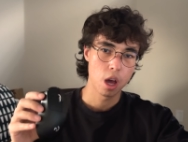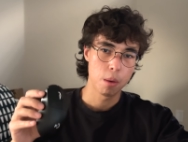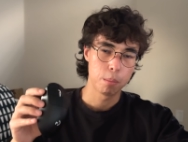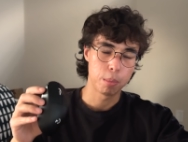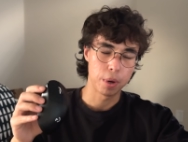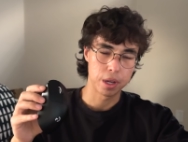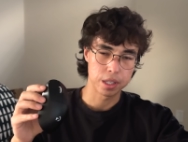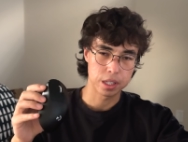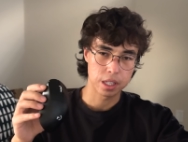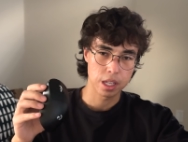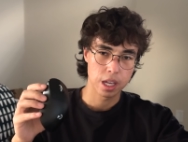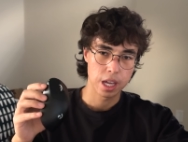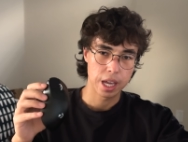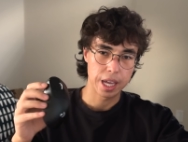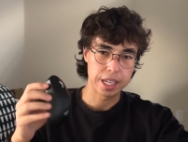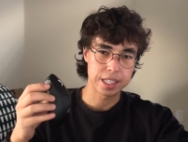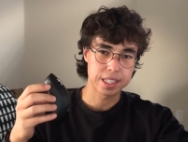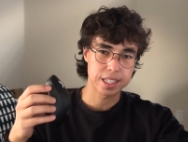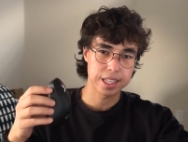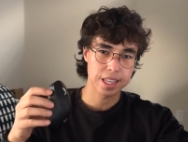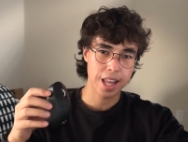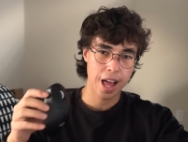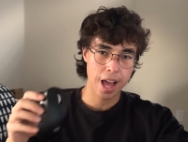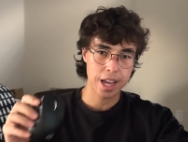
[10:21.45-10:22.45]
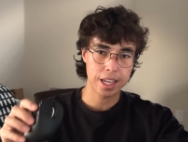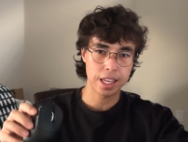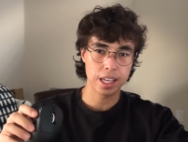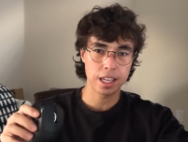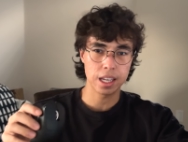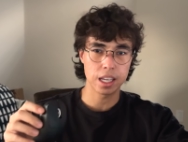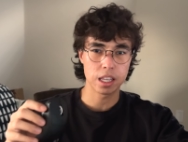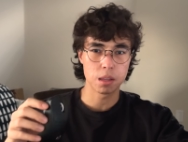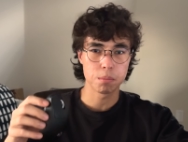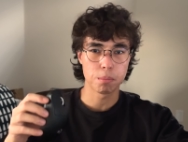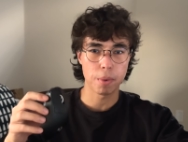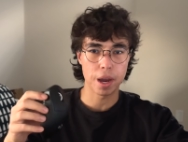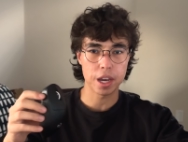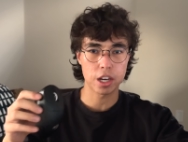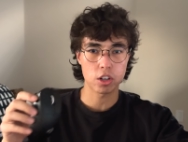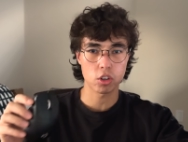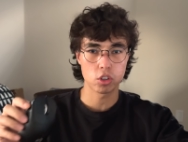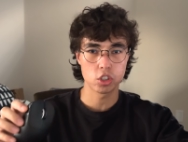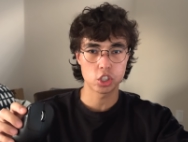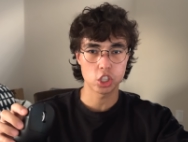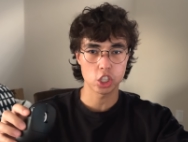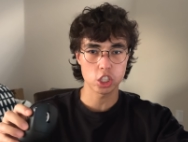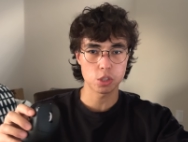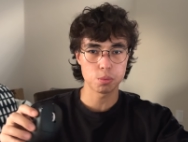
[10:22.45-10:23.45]
but it's lacking in micro
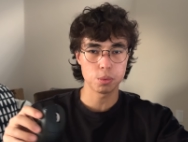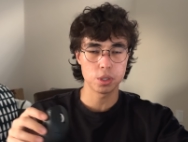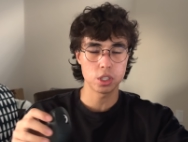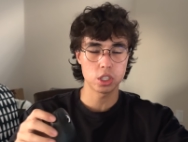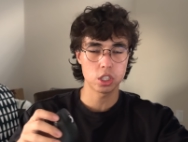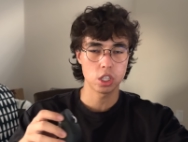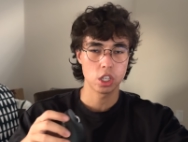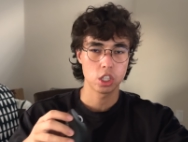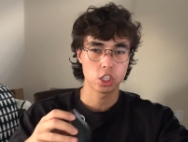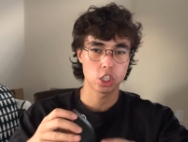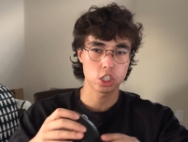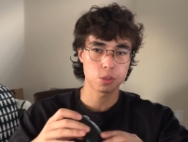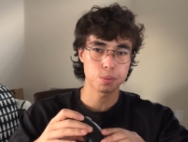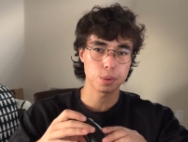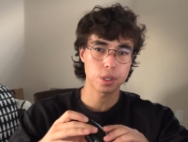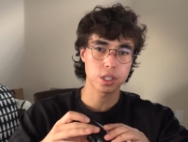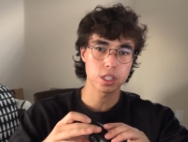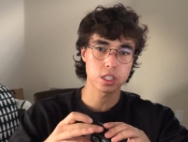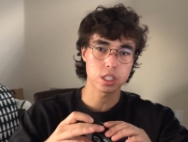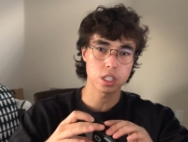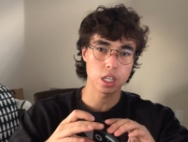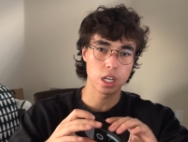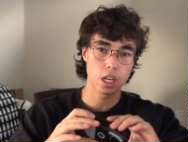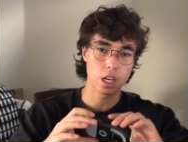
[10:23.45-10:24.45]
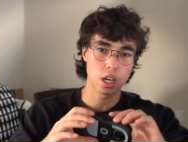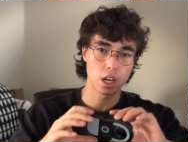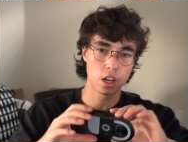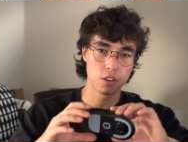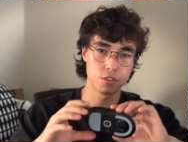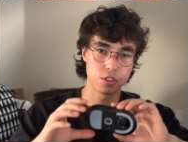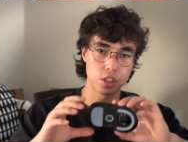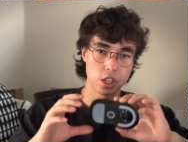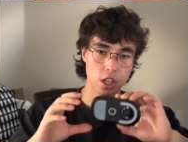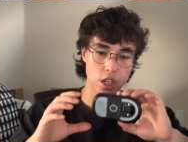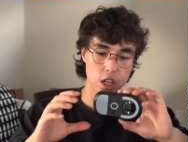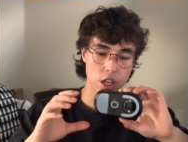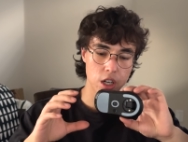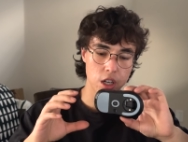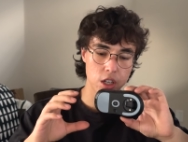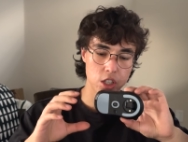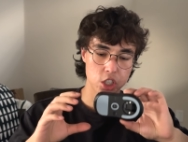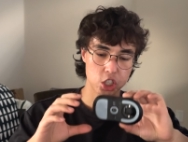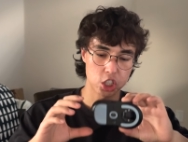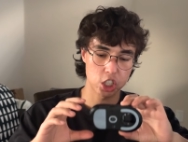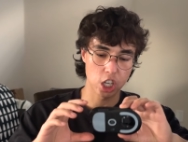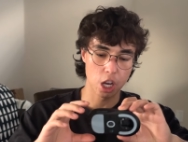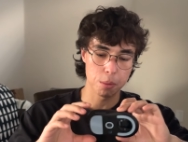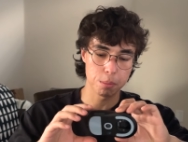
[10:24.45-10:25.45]
adjustments just because of the
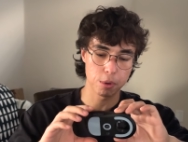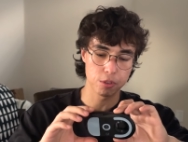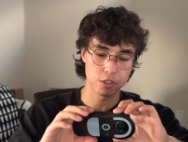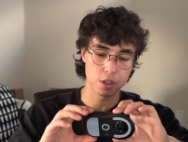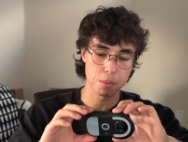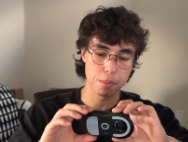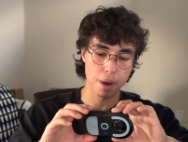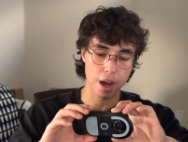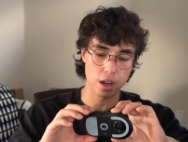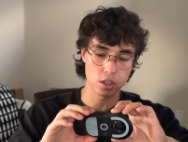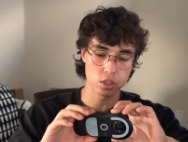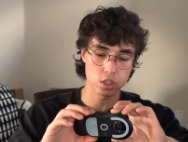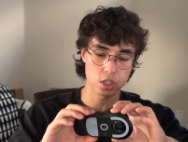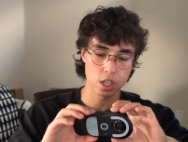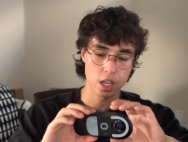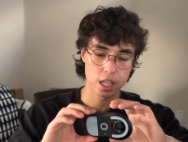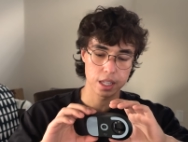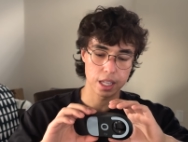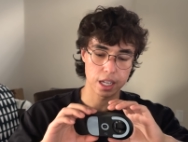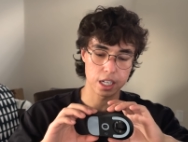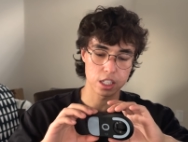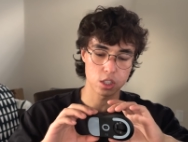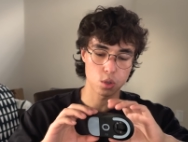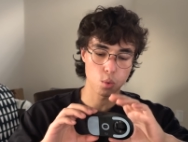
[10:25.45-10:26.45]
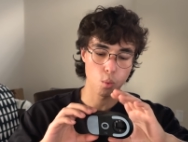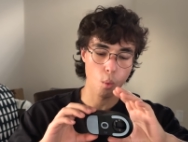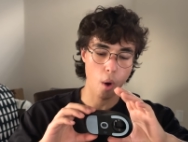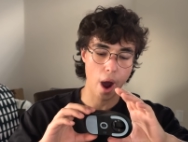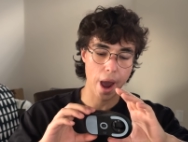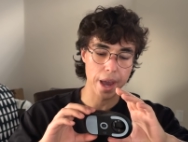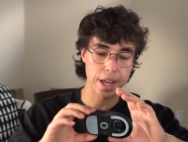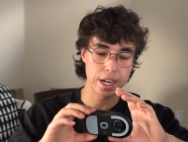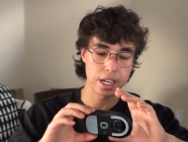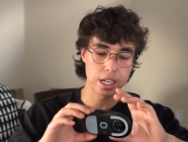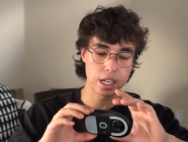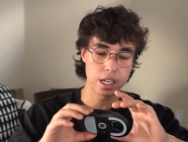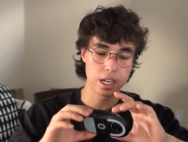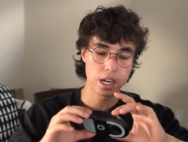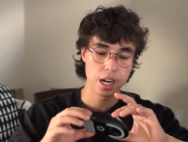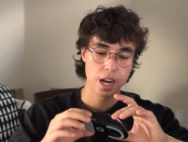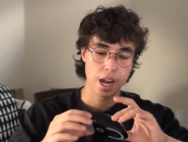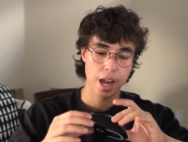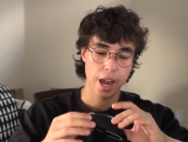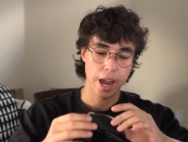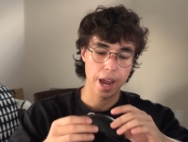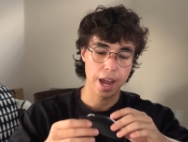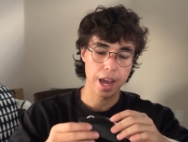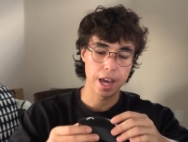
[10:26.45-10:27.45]
shape of the mouse that is wider
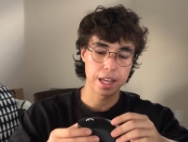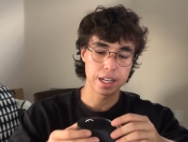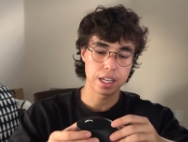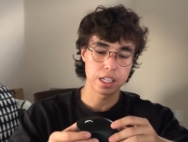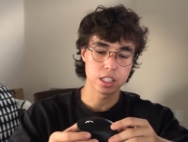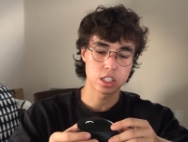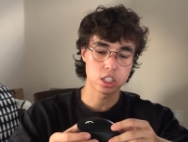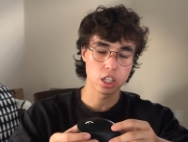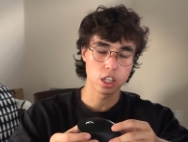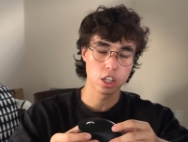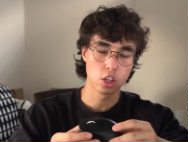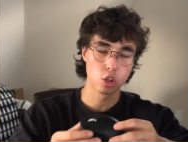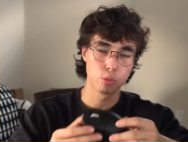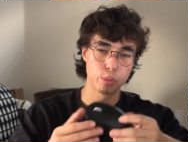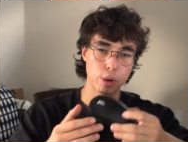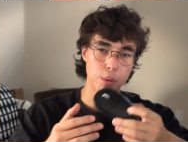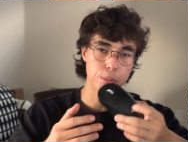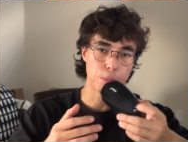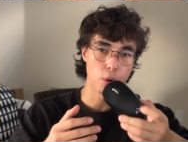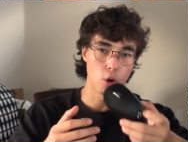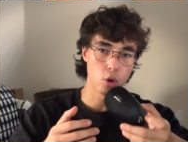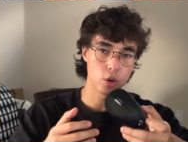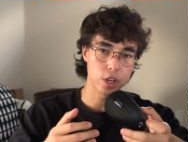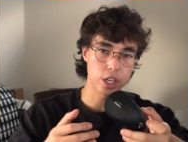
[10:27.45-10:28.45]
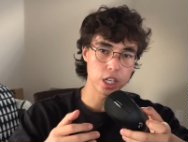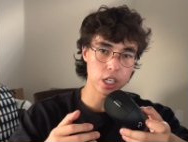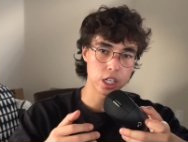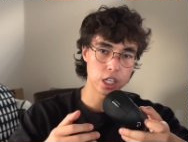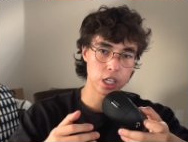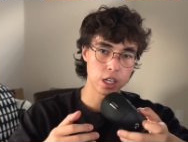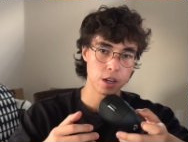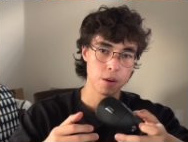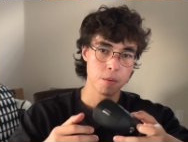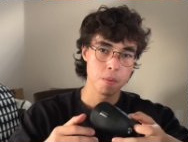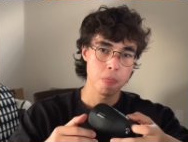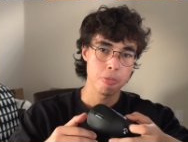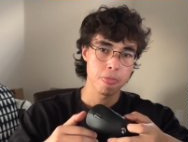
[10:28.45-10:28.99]
and it's a little bit bulkier.